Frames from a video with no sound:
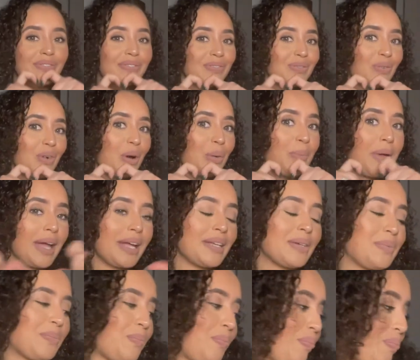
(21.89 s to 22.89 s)
Welcome back.
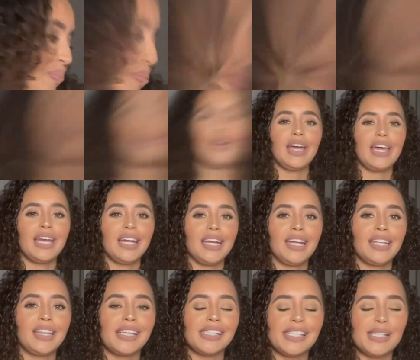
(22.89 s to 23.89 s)
Go ahead and
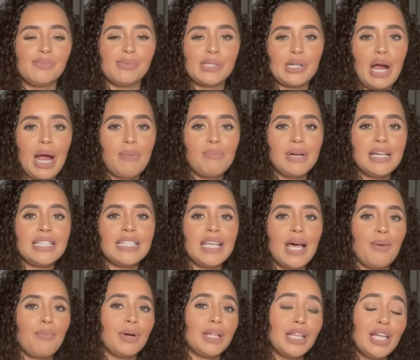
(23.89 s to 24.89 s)
hit the subscribe button
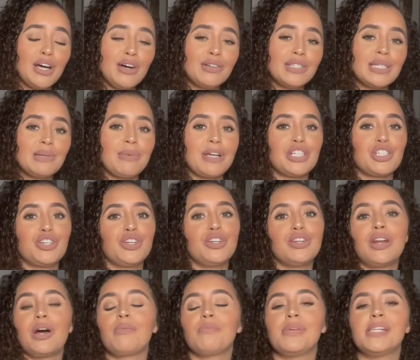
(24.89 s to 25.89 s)
down below to make sure you
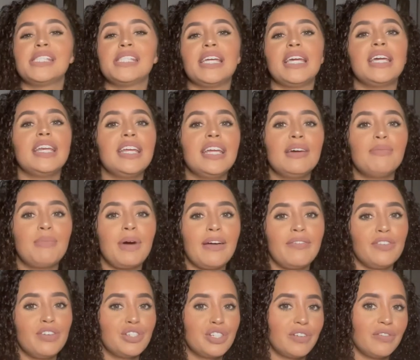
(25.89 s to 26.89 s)
don't miss any of my
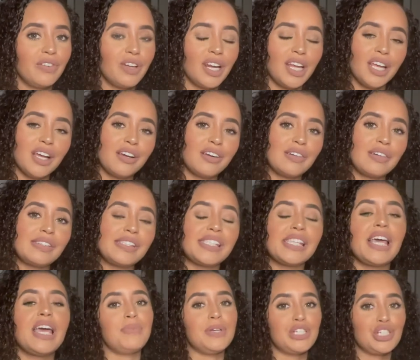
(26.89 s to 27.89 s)
future videos.
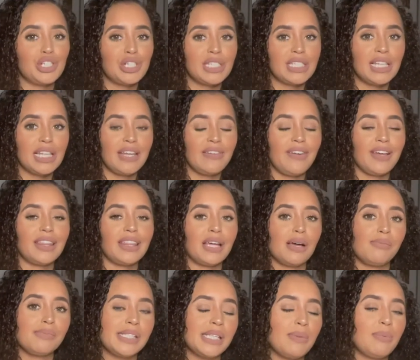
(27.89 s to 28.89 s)
Be sure to leave a
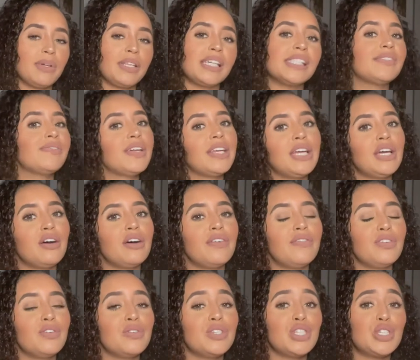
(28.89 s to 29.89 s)
thumbs up on this video
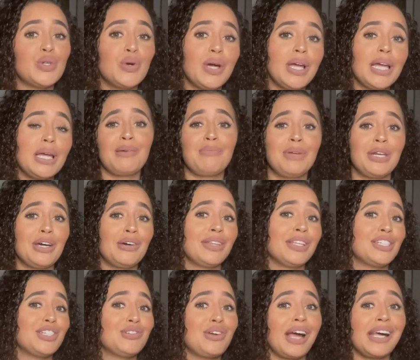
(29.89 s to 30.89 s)
if you enjoy it. Let me know
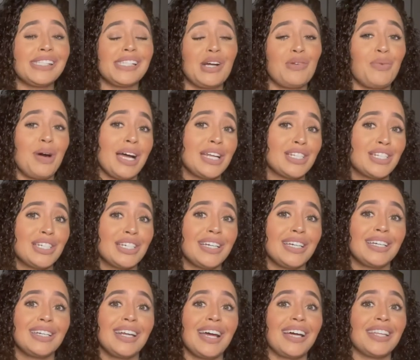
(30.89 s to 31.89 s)
that you guys are
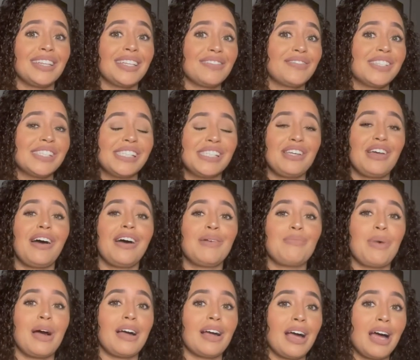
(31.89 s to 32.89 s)
watching. I love to see y'all in
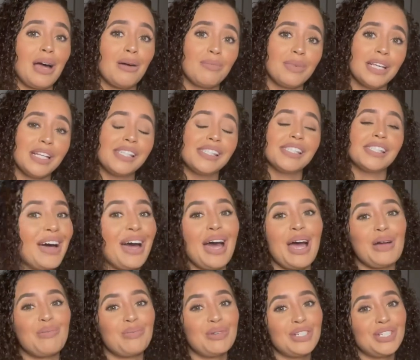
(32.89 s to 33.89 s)
my comments.
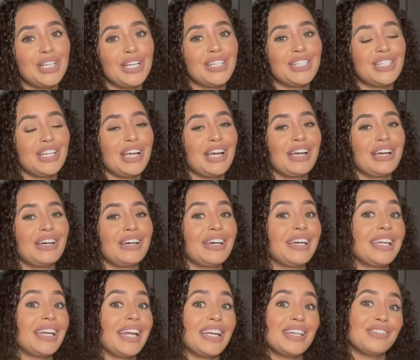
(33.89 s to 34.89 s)
I appreciate y'all
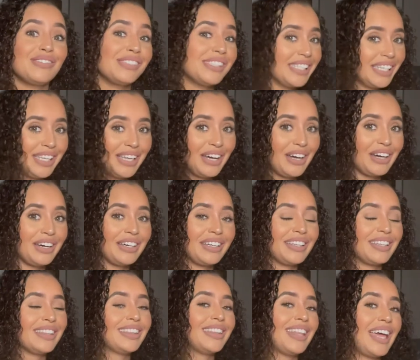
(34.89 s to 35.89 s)
and I do see y'all.
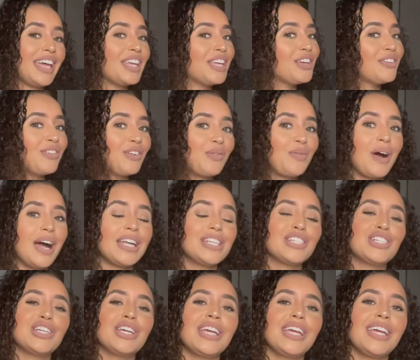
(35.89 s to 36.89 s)
Thank you for
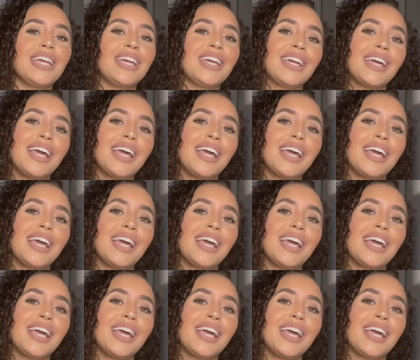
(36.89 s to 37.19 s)
watching.